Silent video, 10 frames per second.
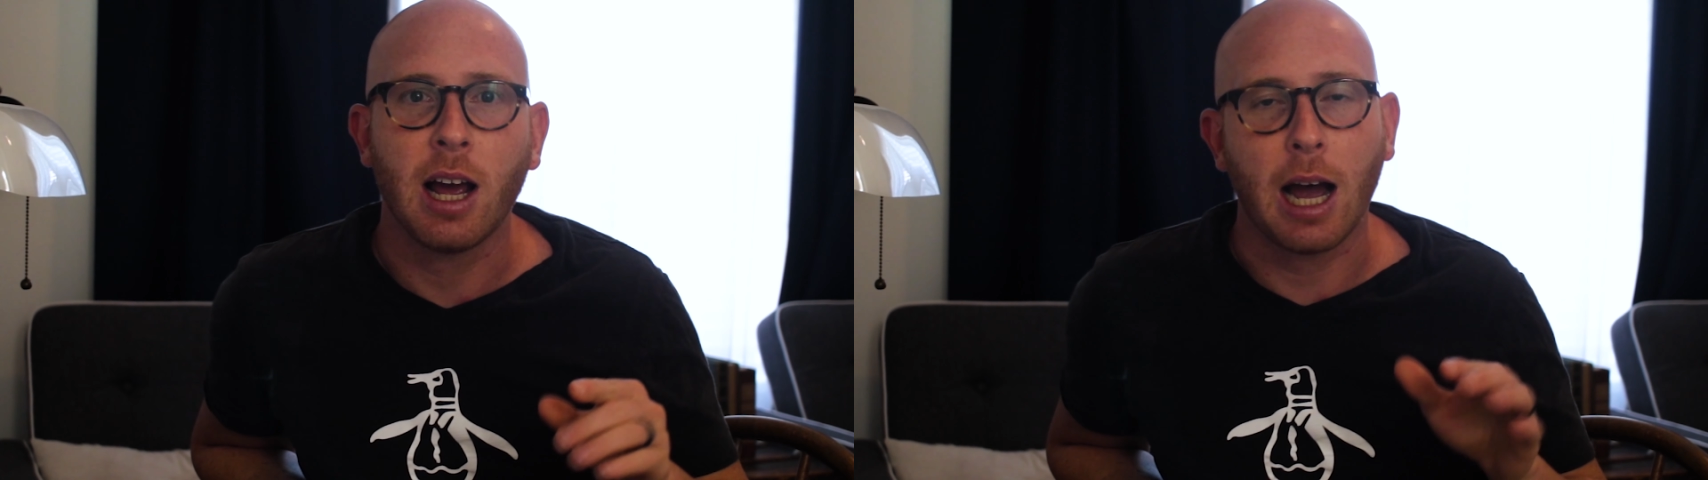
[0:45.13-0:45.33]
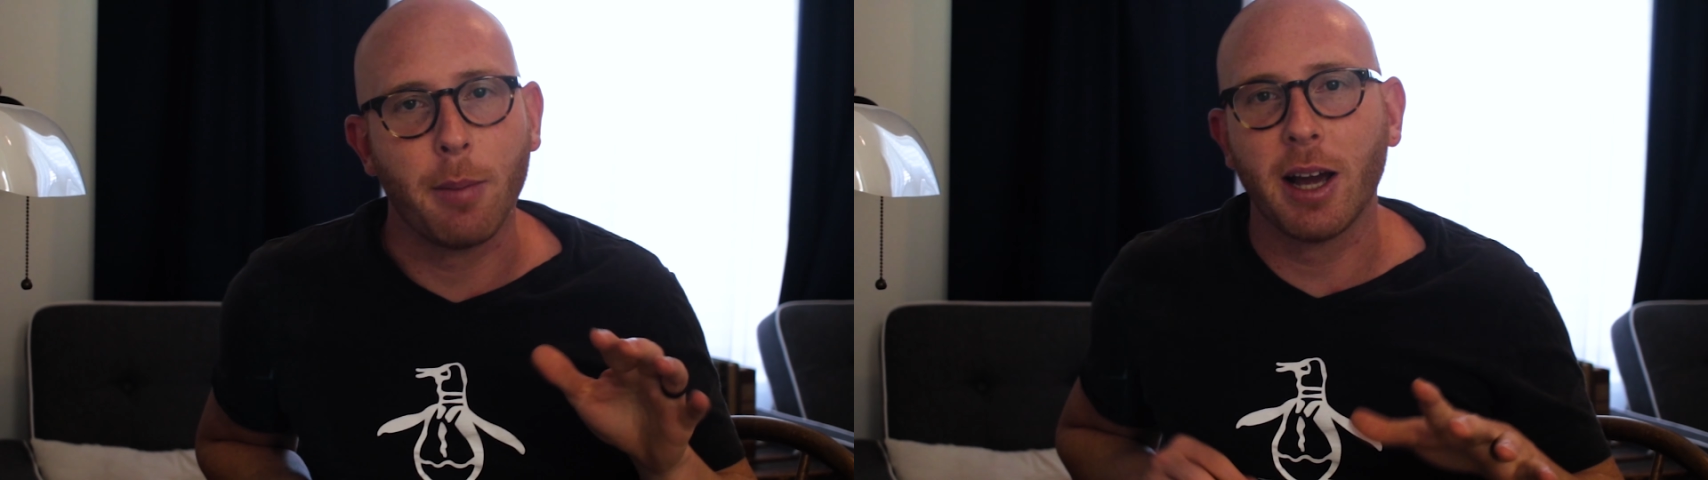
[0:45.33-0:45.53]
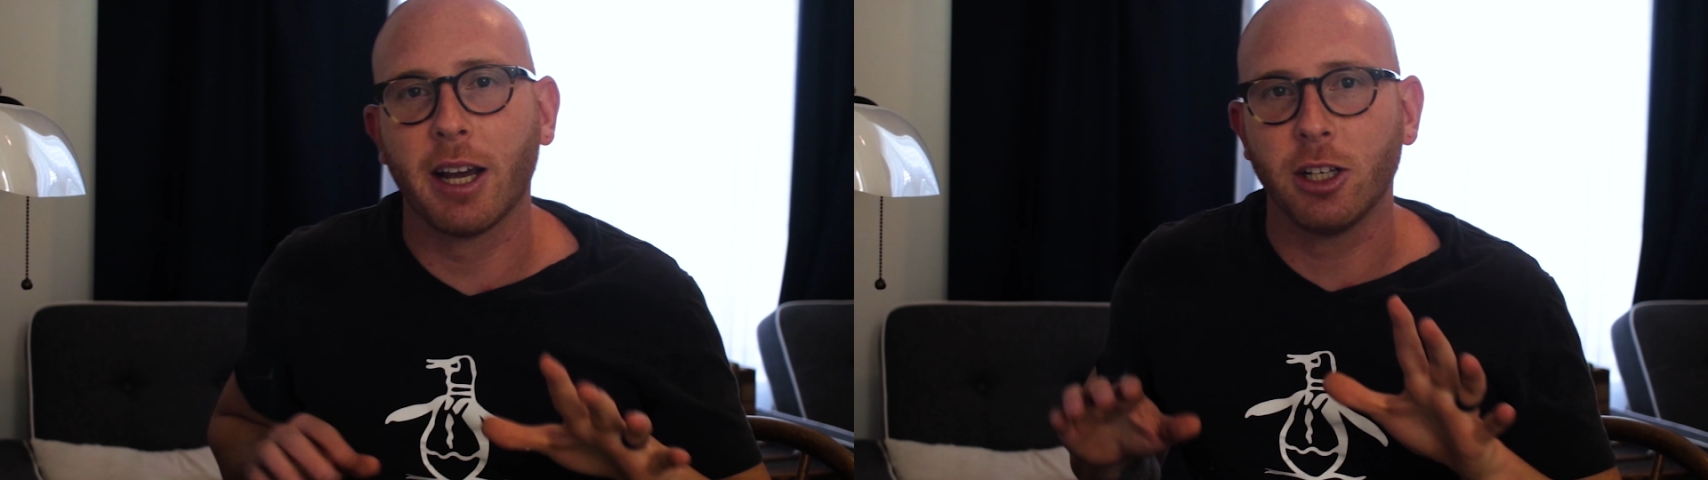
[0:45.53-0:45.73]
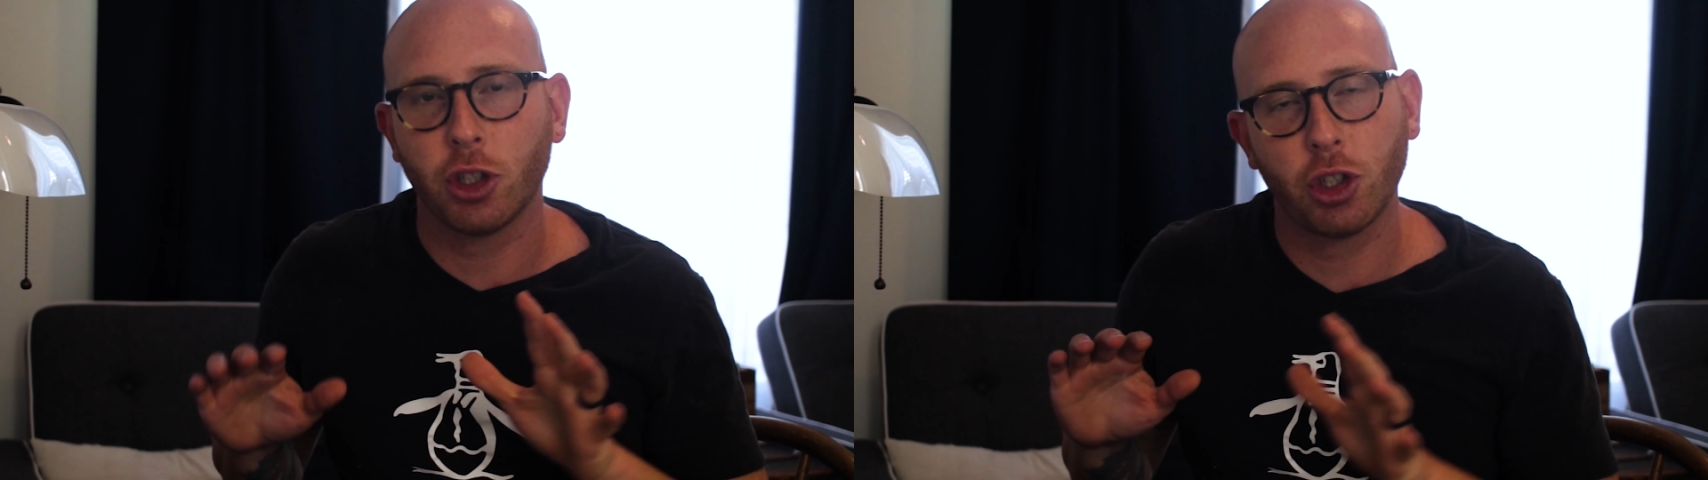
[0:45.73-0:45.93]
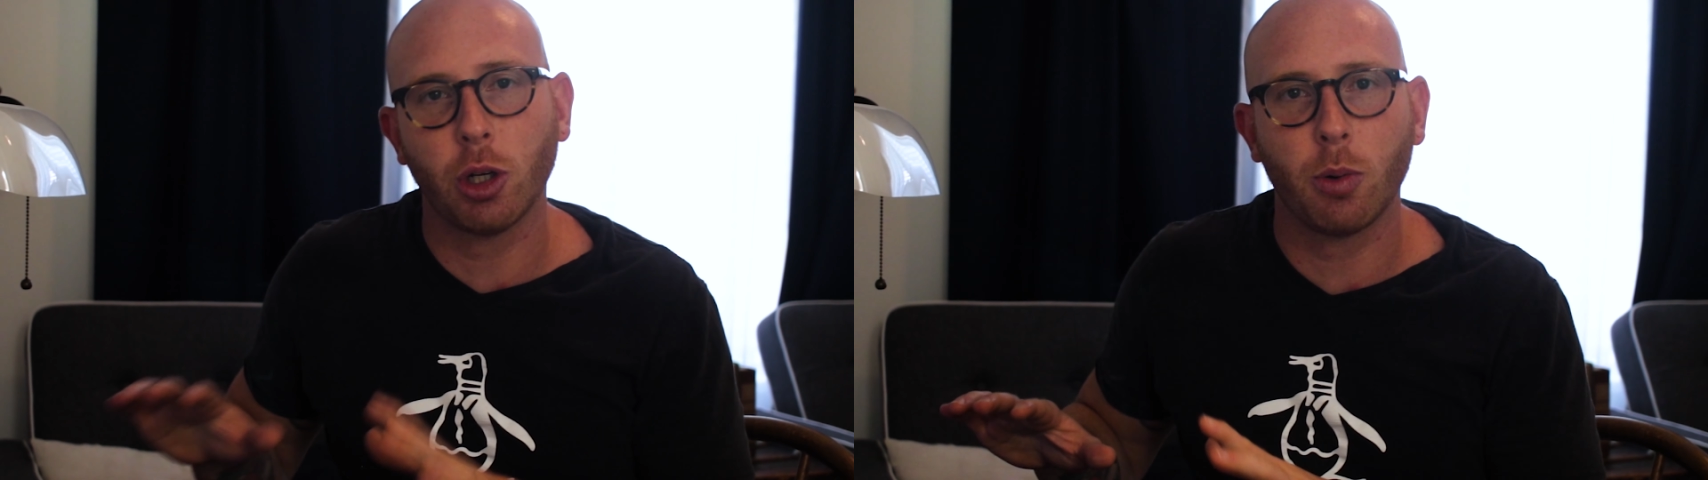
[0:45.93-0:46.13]
I'm not gonna
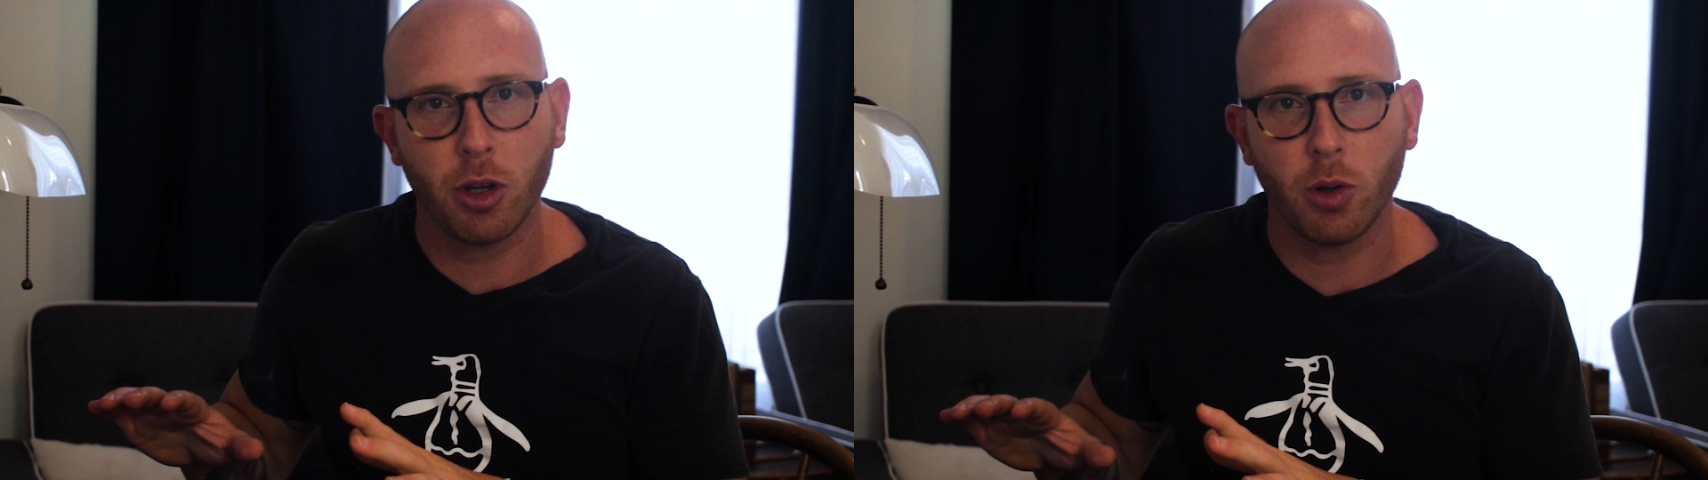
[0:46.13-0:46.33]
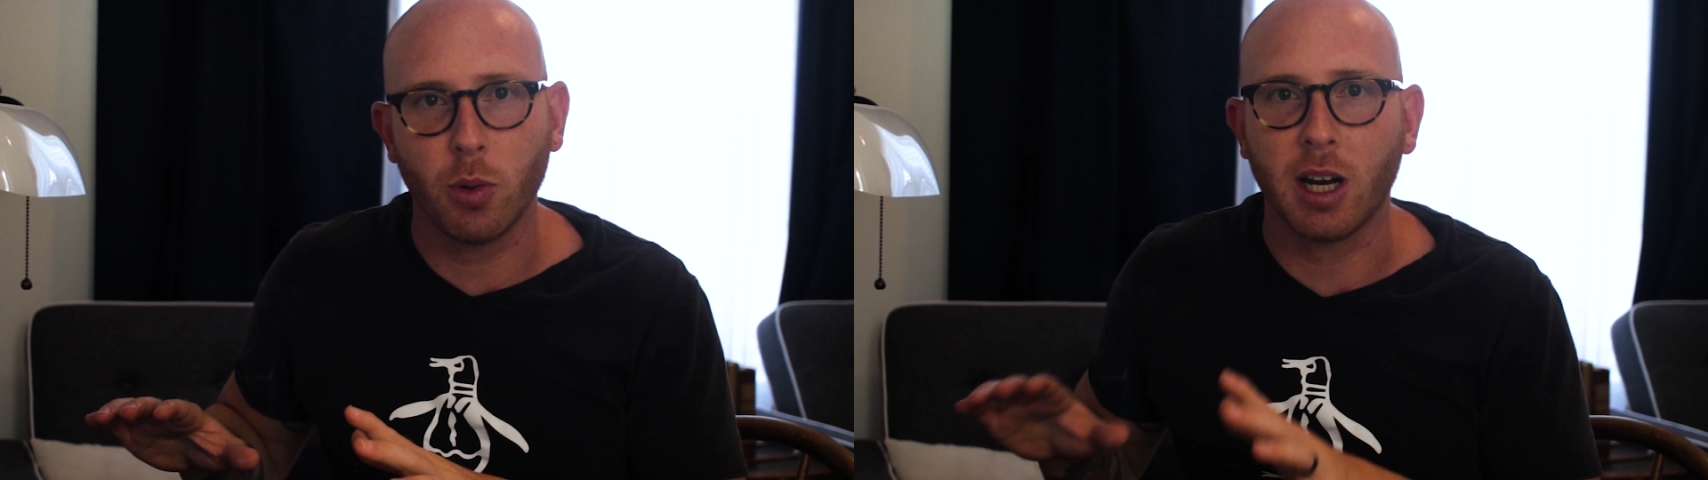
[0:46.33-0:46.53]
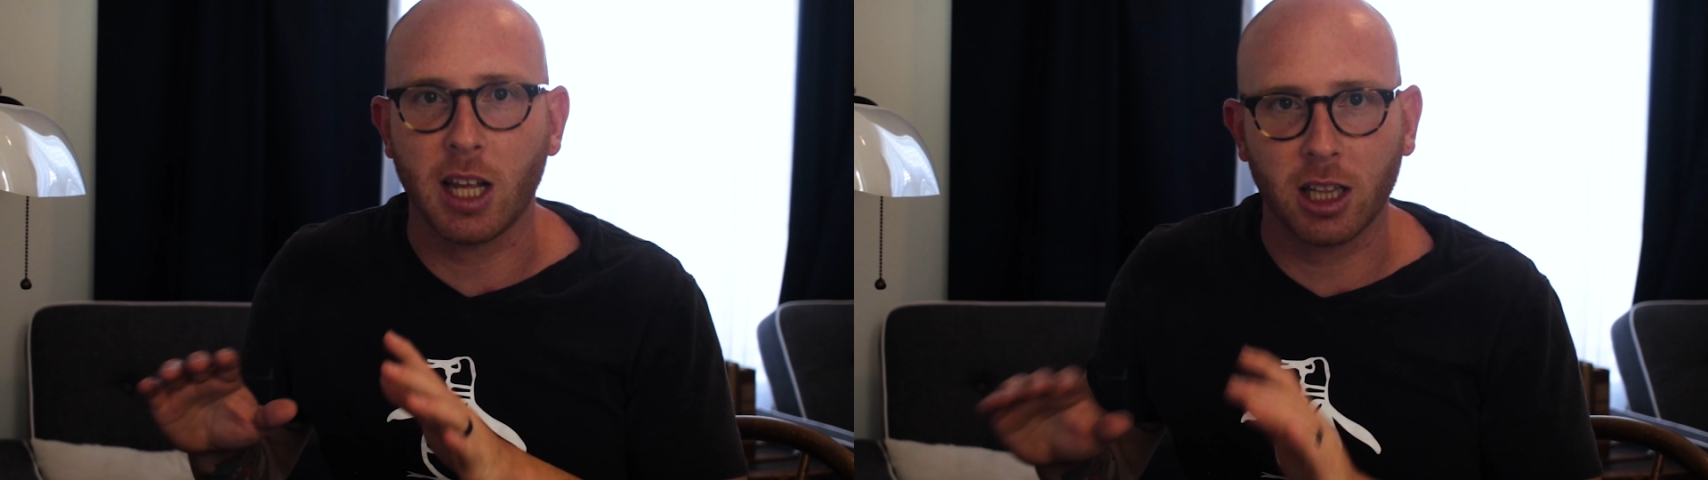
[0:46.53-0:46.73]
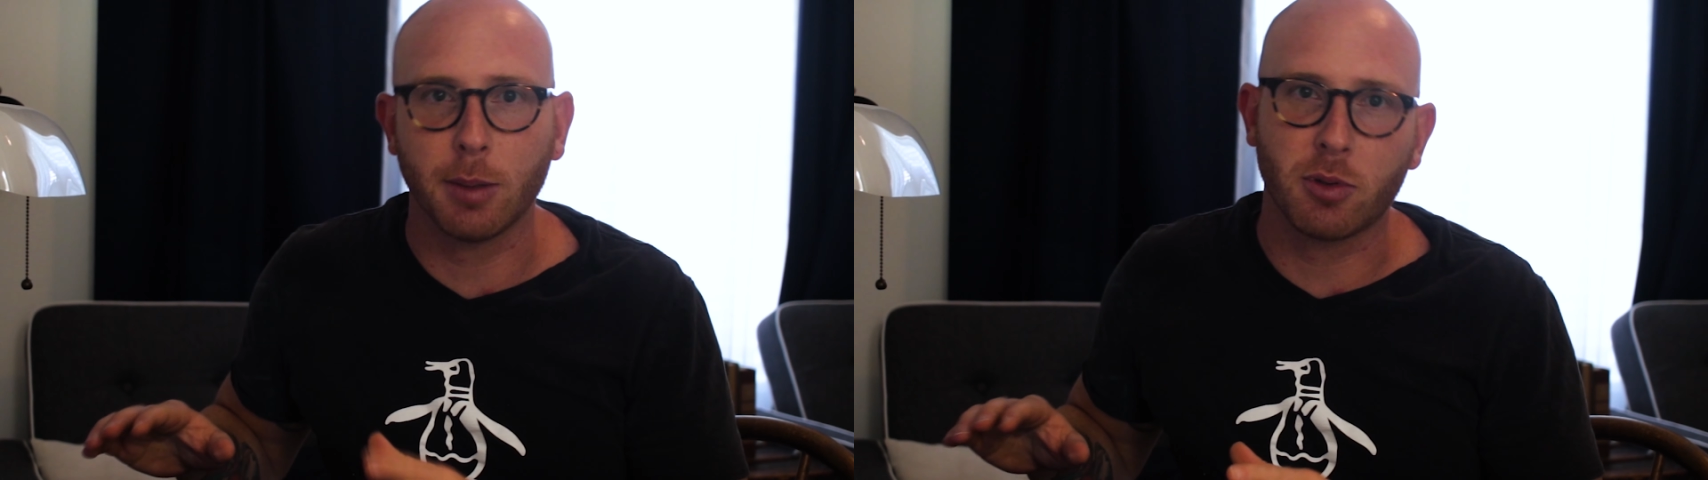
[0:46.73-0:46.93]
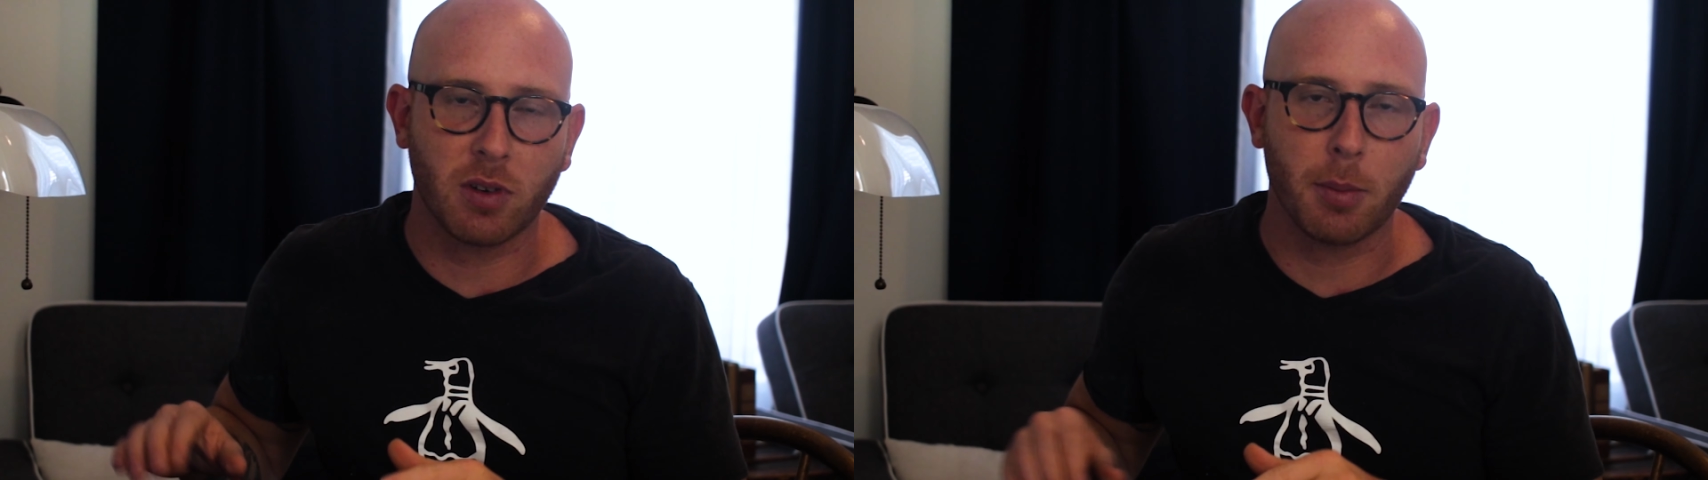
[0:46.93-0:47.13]
show you any
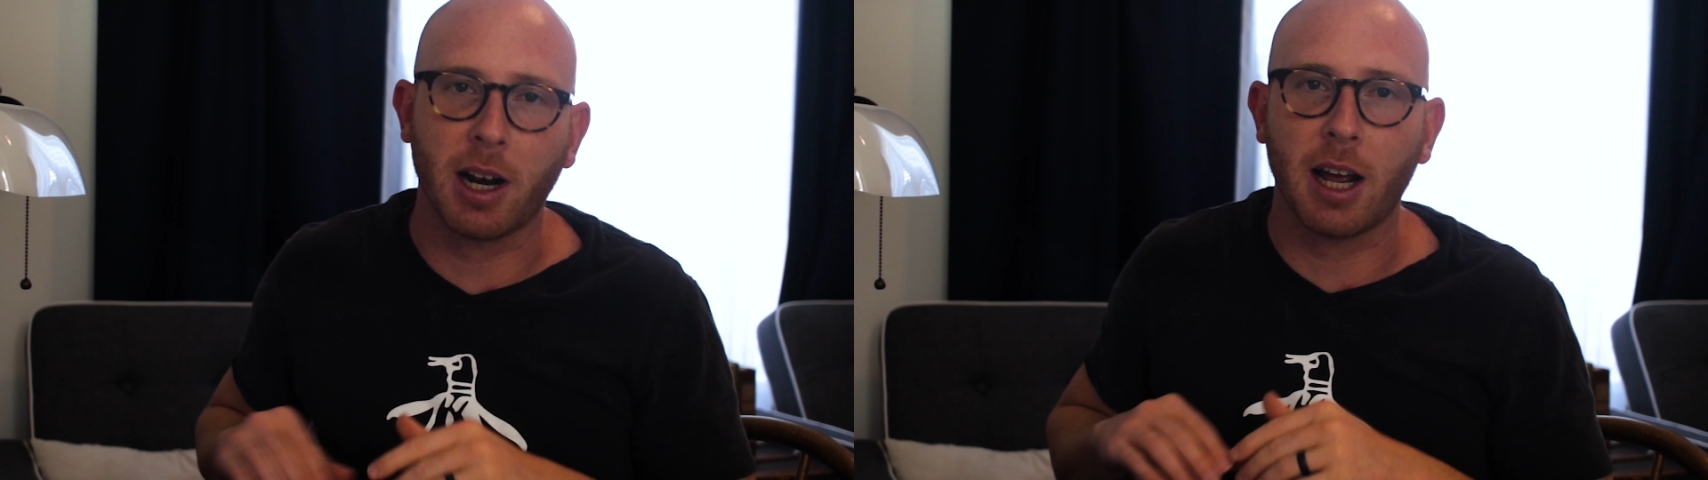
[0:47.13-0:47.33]
clips from it.